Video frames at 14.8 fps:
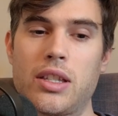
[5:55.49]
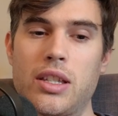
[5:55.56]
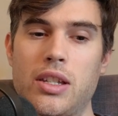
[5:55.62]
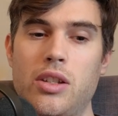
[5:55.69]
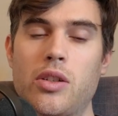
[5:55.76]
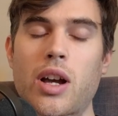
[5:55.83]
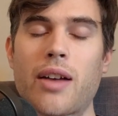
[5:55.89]

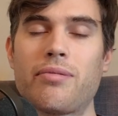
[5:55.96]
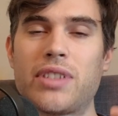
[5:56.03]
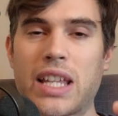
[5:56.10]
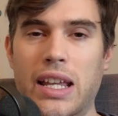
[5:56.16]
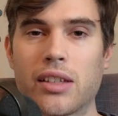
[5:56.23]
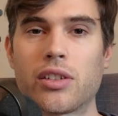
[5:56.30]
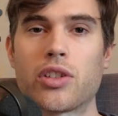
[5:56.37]
you have
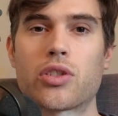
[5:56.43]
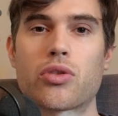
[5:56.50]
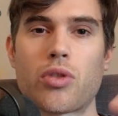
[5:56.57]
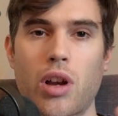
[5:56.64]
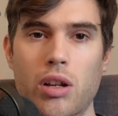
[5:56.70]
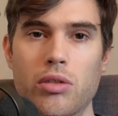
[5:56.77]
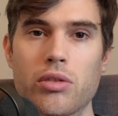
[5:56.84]
daily
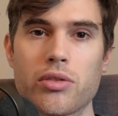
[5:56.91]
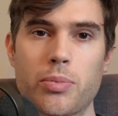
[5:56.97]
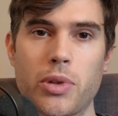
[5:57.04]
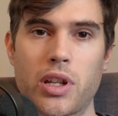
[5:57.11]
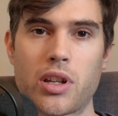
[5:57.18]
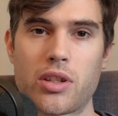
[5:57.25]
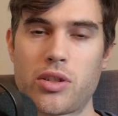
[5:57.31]
struggles
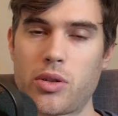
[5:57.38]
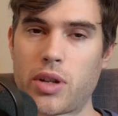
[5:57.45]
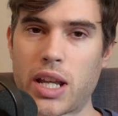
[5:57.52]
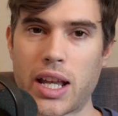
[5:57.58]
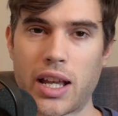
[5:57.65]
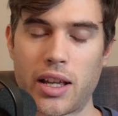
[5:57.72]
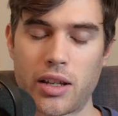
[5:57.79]
because you
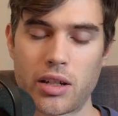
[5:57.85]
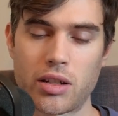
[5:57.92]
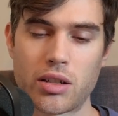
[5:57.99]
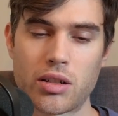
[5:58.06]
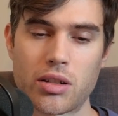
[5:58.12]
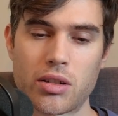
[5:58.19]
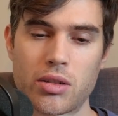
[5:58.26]
can't
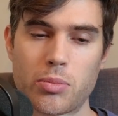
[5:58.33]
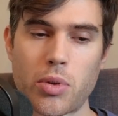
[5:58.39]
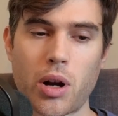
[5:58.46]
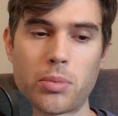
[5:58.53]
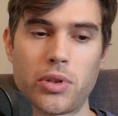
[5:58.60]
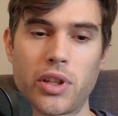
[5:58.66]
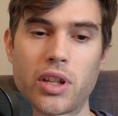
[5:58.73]

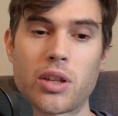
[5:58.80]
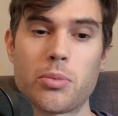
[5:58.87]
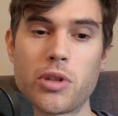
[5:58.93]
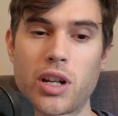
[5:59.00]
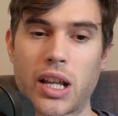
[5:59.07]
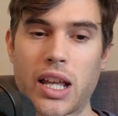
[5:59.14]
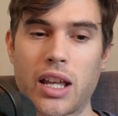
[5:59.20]
properly
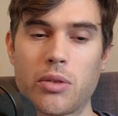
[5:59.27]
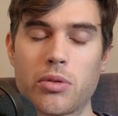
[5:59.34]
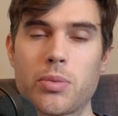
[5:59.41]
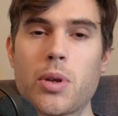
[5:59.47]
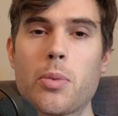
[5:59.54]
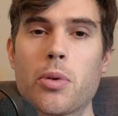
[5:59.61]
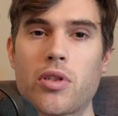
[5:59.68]
communicate with
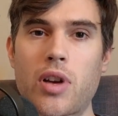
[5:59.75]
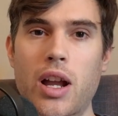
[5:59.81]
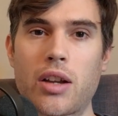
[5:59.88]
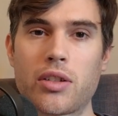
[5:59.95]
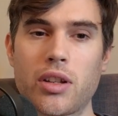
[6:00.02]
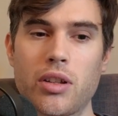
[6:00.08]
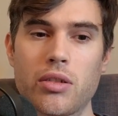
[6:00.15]
people
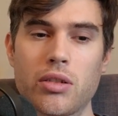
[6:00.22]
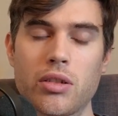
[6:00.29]
around you.